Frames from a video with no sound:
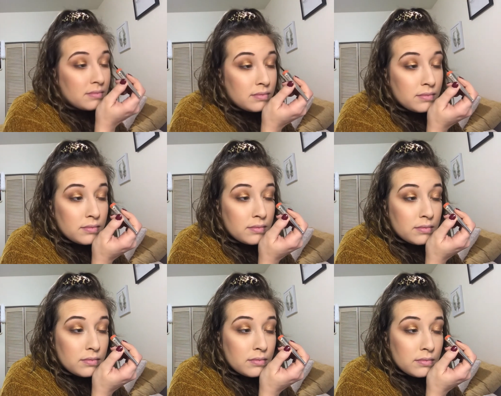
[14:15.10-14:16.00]

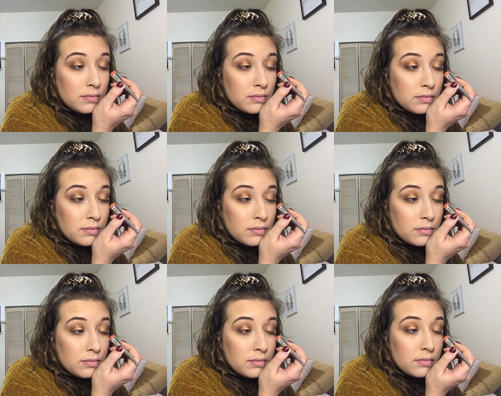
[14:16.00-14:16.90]

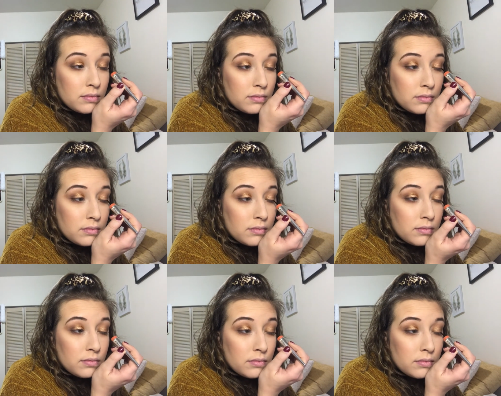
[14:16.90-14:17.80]

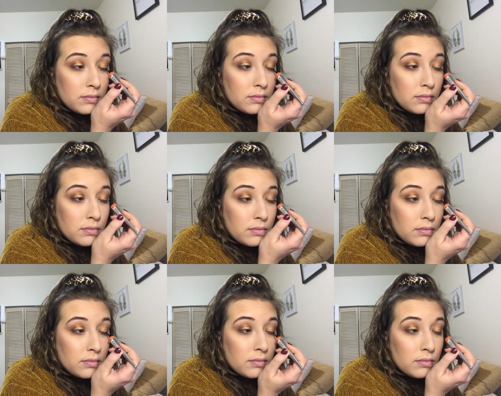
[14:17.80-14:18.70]

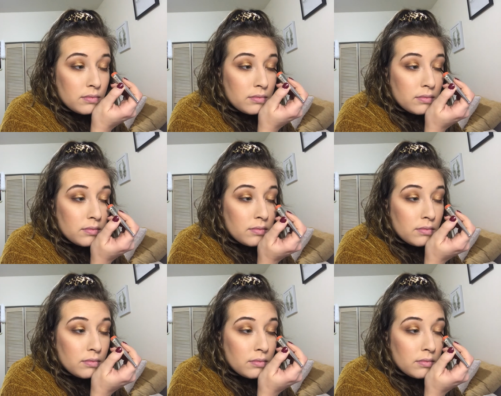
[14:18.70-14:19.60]

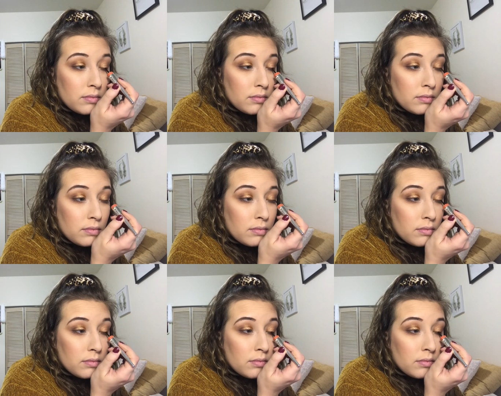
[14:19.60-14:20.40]
Nobody speaks.